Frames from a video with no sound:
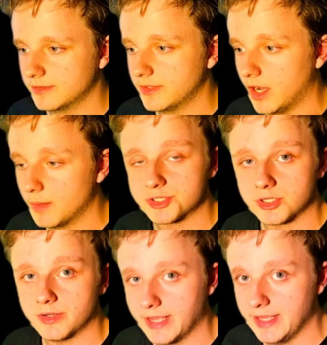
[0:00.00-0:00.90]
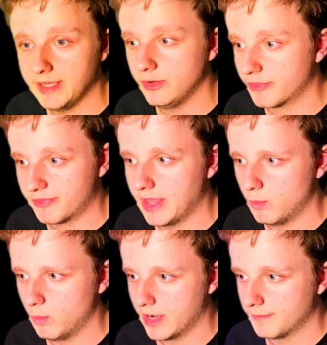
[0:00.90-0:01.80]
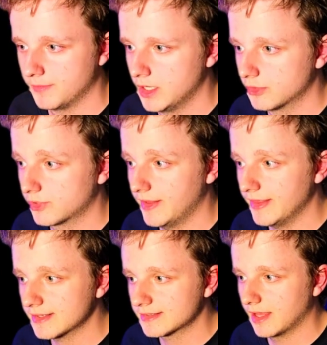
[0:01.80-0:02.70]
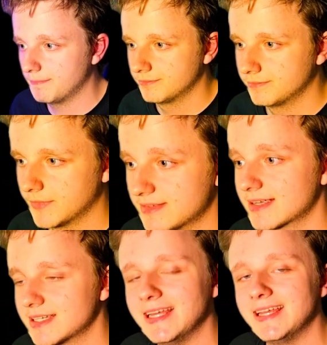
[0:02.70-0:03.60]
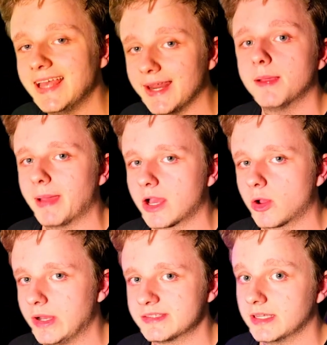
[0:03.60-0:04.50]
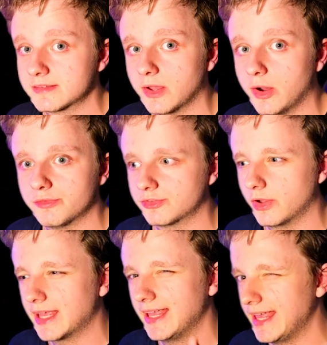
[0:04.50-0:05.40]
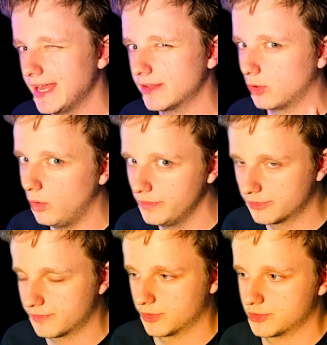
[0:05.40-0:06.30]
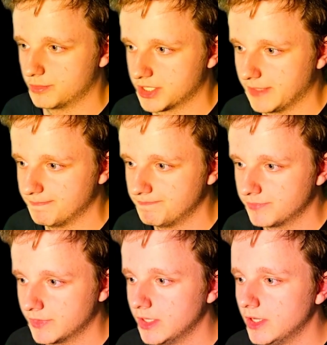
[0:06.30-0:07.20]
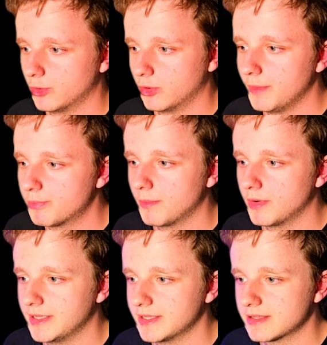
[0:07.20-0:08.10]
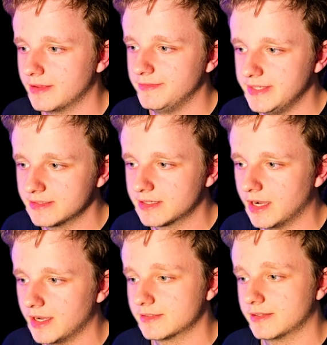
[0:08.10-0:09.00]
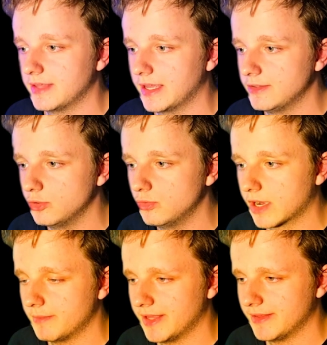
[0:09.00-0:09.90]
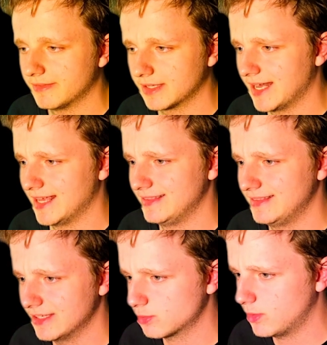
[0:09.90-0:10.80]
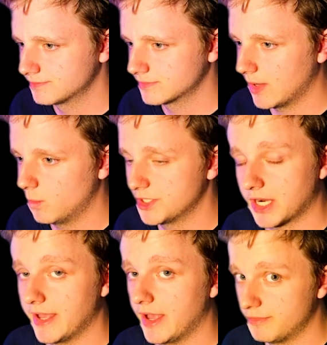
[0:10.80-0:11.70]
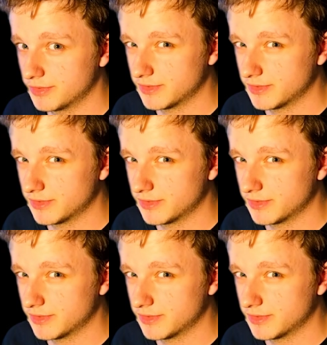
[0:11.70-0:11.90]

the option in your VMware. So the next step is actually getting macOS itself so you can get it on this virtual machine. The only problem is these guys, they do recommend getting this one, which I haven't